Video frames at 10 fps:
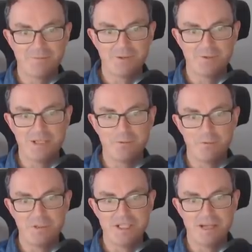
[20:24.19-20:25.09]
Green would
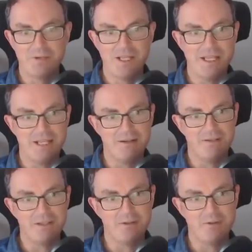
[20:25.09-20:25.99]
be down here and
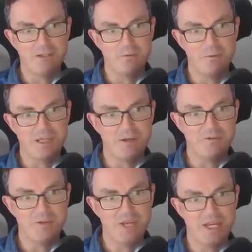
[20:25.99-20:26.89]
then green would be over
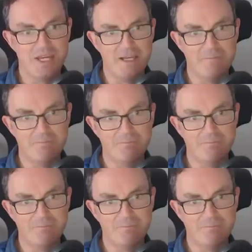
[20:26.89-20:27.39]
there.